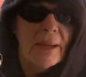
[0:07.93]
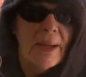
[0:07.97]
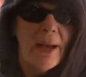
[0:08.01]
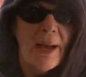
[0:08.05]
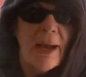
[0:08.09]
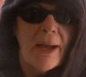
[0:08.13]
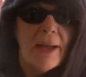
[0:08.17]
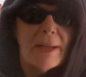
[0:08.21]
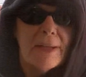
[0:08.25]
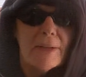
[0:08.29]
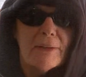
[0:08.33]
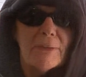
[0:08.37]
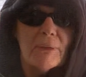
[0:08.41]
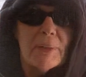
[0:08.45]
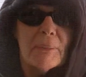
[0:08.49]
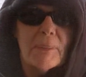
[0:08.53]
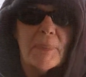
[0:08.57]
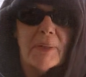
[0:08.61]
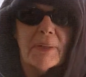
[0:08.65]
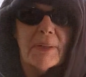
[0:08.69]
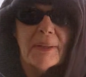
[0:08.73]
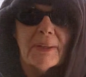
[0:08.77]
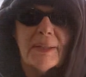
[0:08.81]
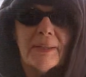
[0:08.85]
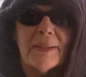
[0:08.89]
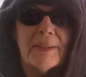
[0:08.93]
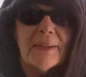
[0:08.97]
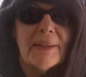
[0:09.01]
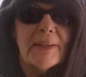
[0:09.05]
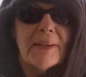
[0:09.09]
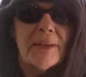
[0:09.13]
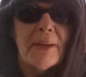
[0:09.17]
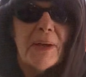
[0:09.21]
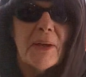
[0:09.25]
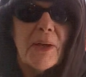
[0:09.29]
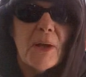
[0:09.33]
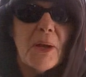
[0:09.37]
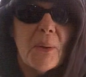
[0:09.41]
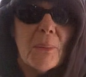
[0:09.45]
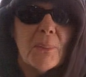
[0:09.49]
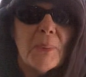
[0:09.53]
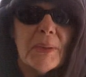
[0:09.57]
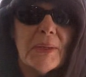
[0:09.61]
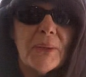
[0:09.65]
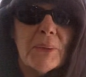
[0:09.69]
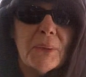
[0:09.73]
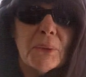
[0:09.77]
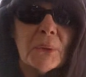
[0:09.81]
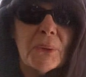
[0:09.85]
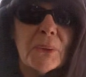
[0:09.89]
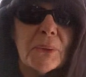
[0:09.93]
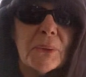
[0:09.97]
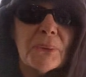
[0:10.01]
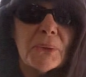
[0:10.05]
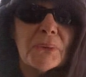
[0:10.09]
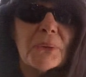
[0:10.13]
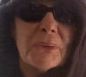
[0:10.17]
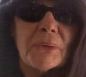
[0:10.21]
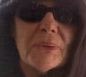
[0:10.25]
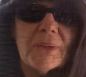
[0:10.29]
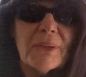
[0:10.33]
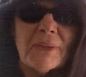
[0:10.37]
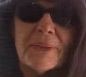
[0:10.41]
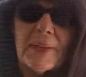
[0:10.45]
Hi everybody. We heard